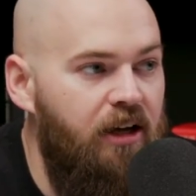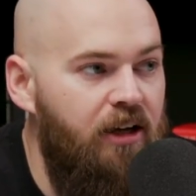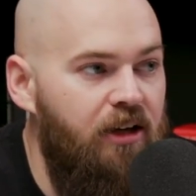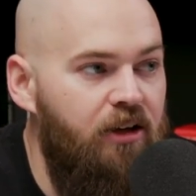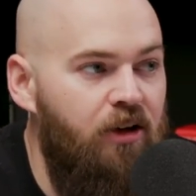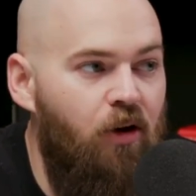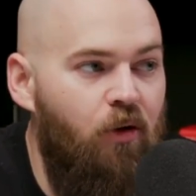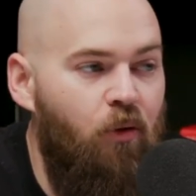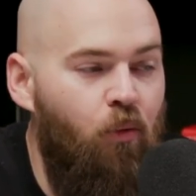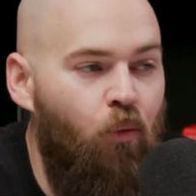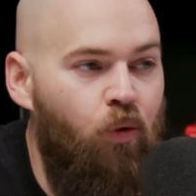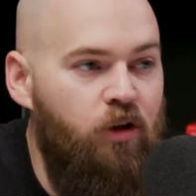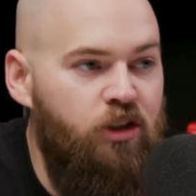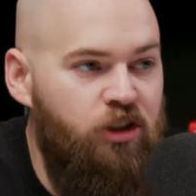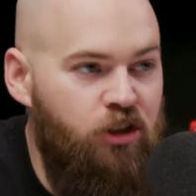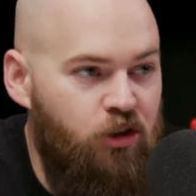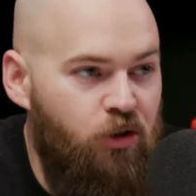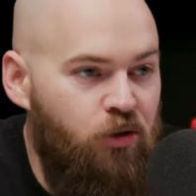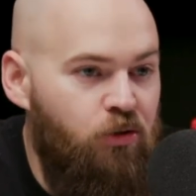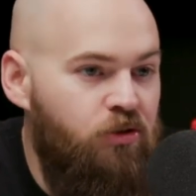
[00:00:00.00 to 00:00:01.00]
would
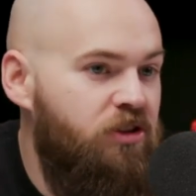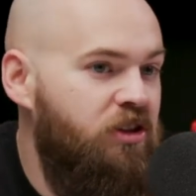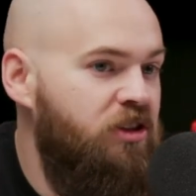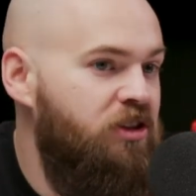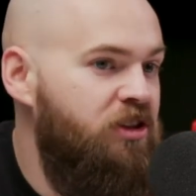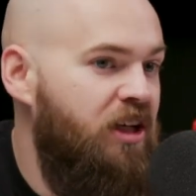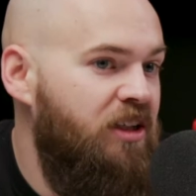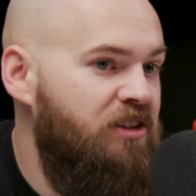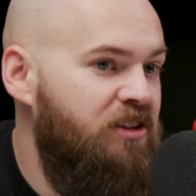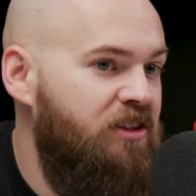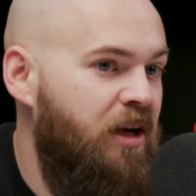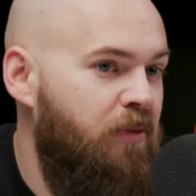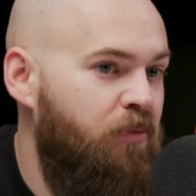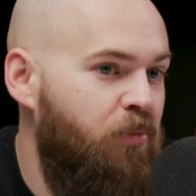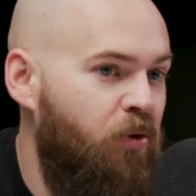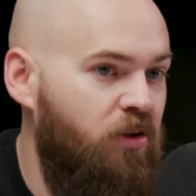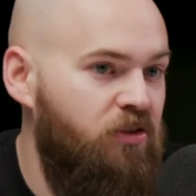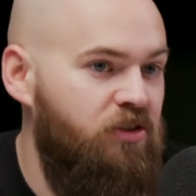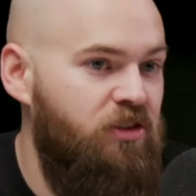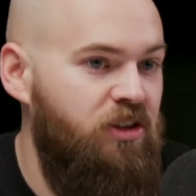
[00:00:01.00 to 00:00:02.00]
you suggest that
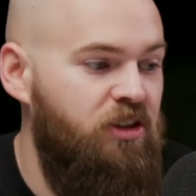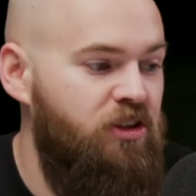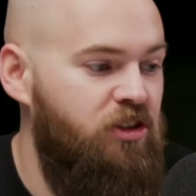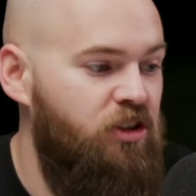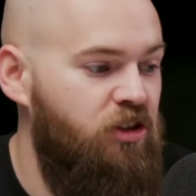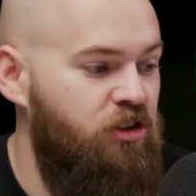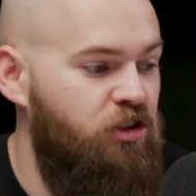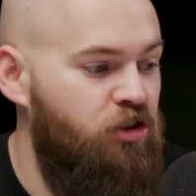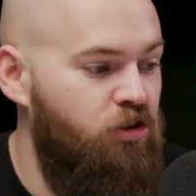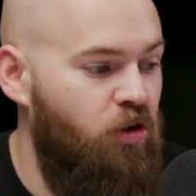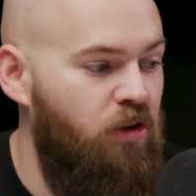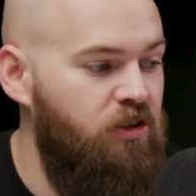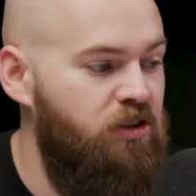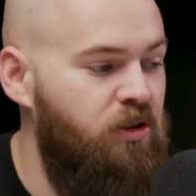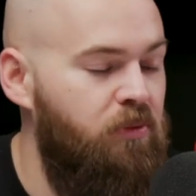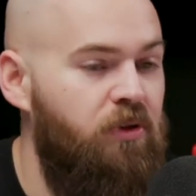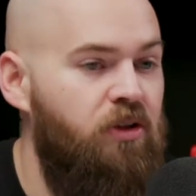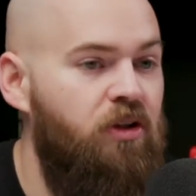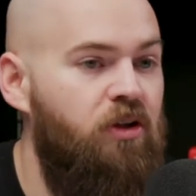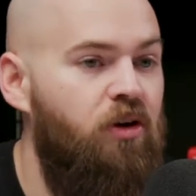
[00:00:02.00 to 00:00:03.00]
person to start
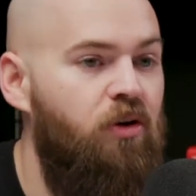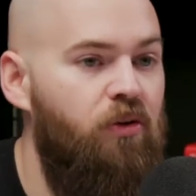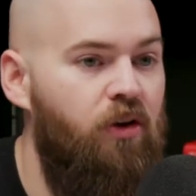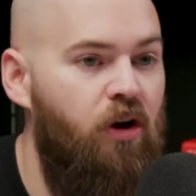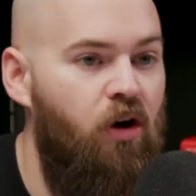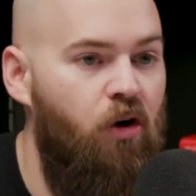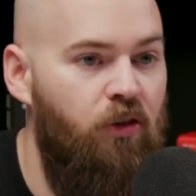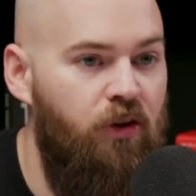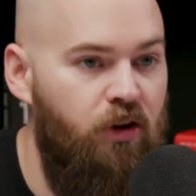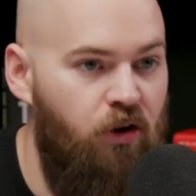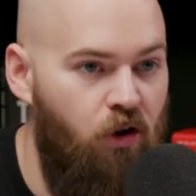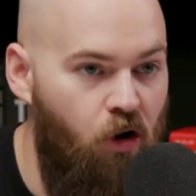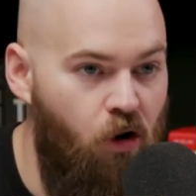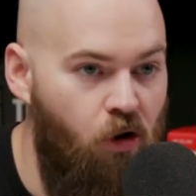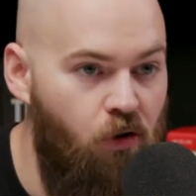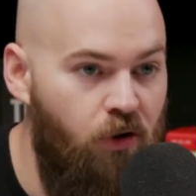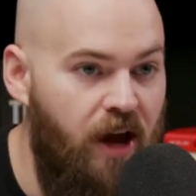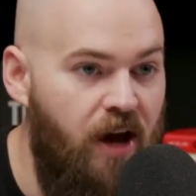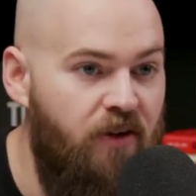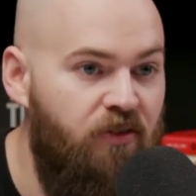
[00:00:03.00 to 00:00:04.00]
something on their
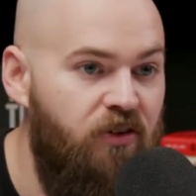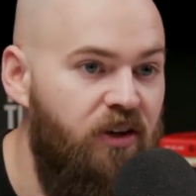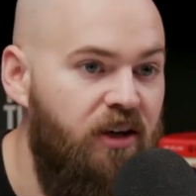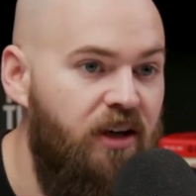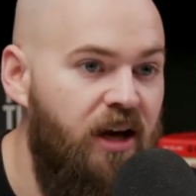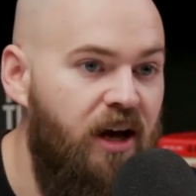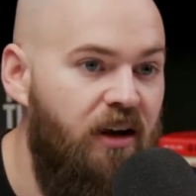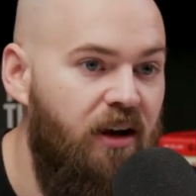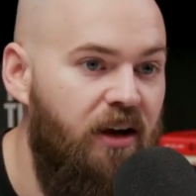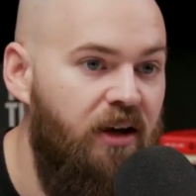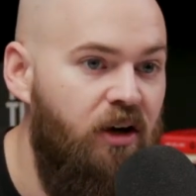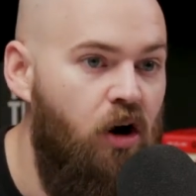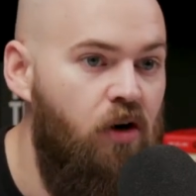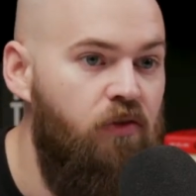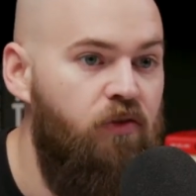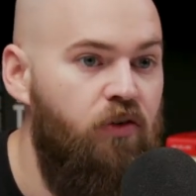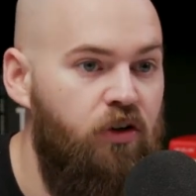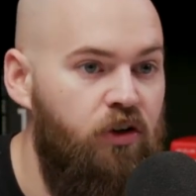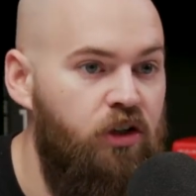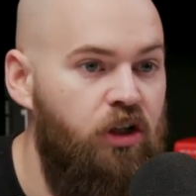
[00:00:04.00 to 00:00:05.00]
own after they got laid
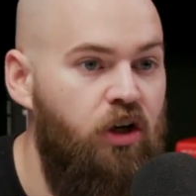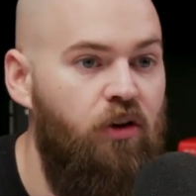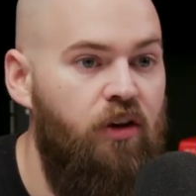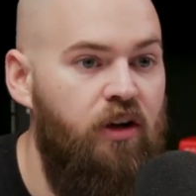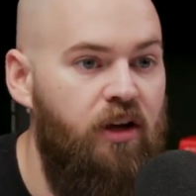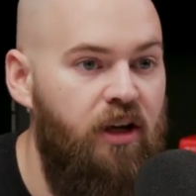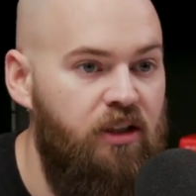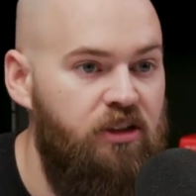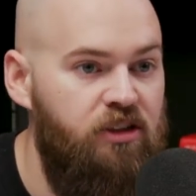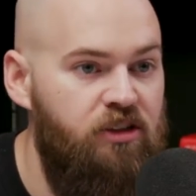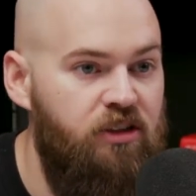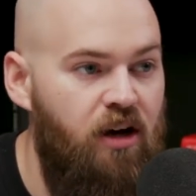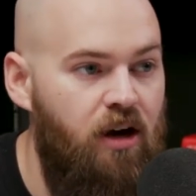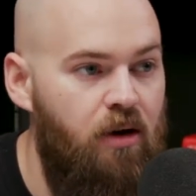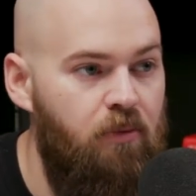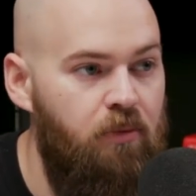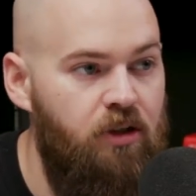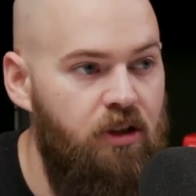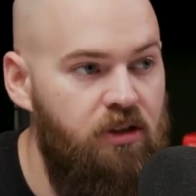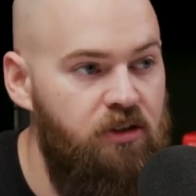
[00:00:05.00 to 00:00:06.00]
off or to go to the next
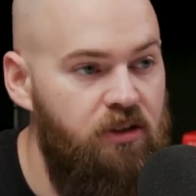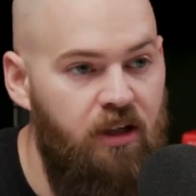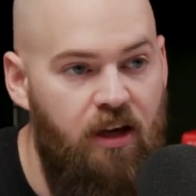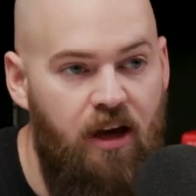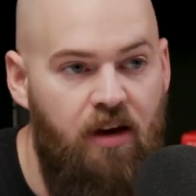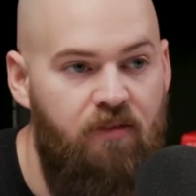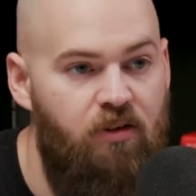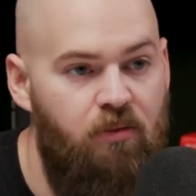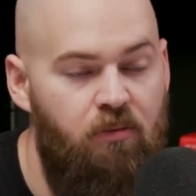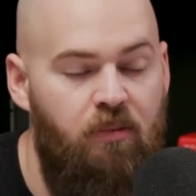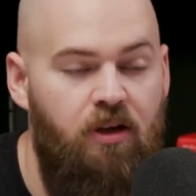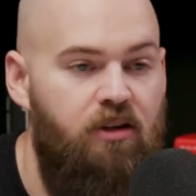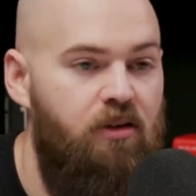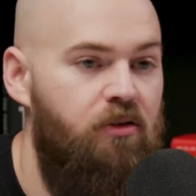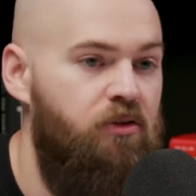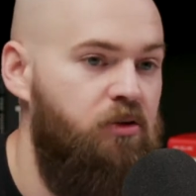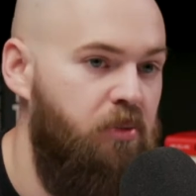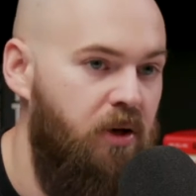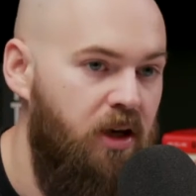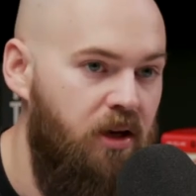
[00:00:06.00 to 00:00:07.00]
job because they have to make
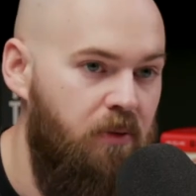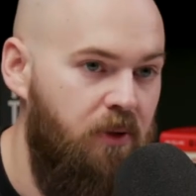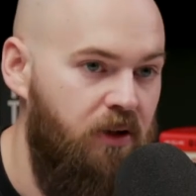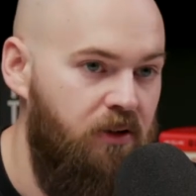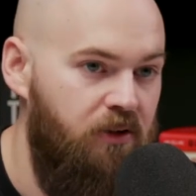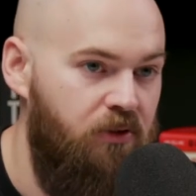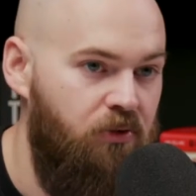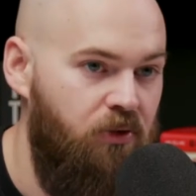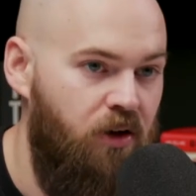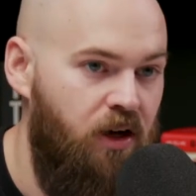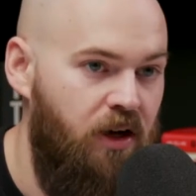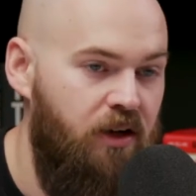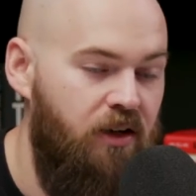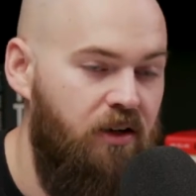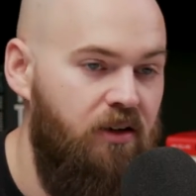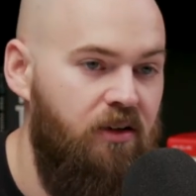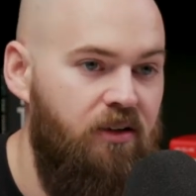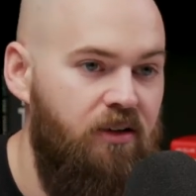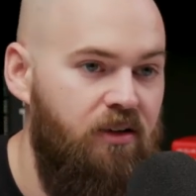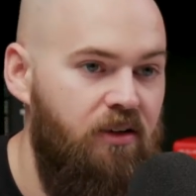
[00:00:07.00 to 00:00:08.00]
those payments, right?
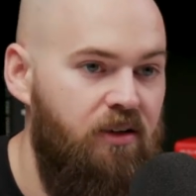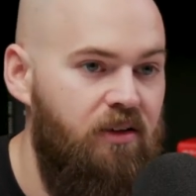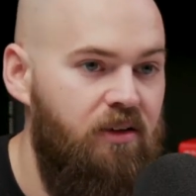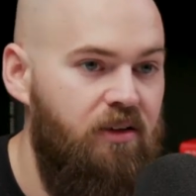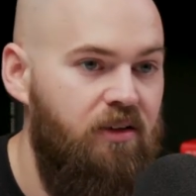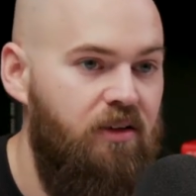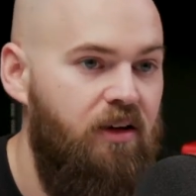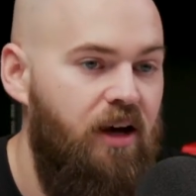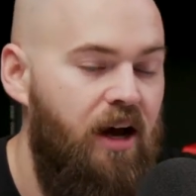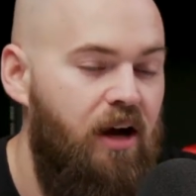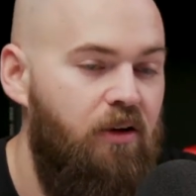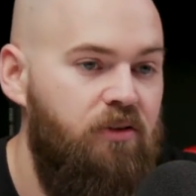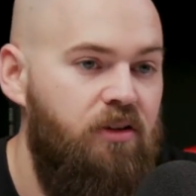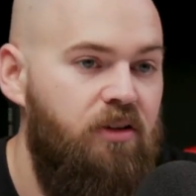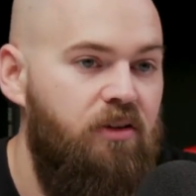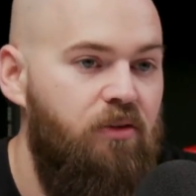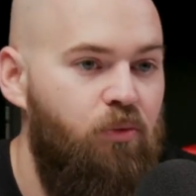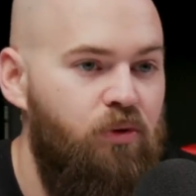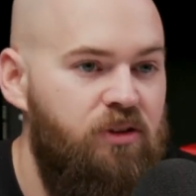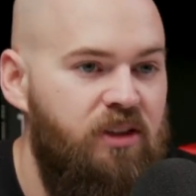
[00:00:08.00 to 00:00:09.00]
How
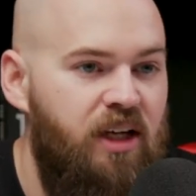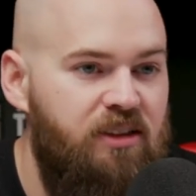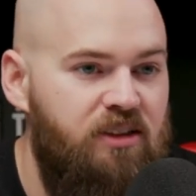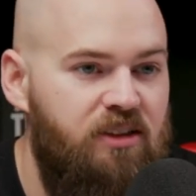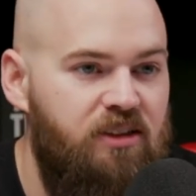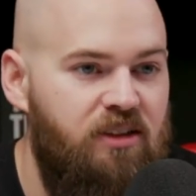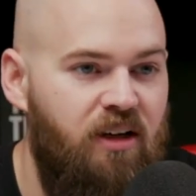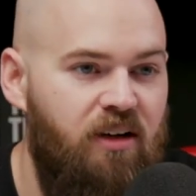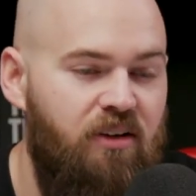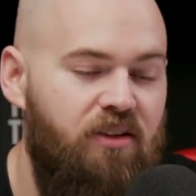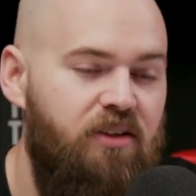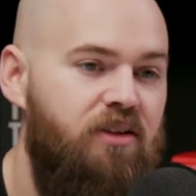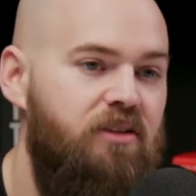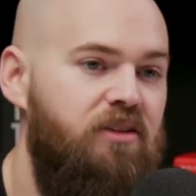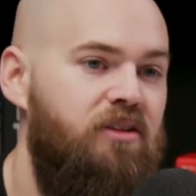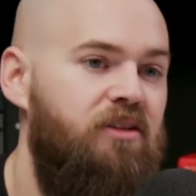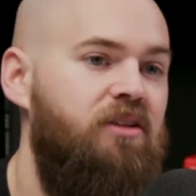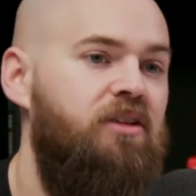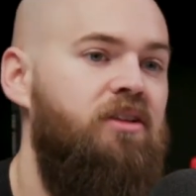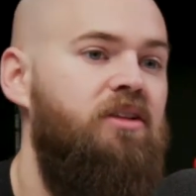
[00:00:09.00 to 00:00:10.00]
was that scary
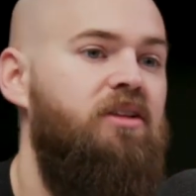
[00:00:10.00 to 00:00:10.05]
or?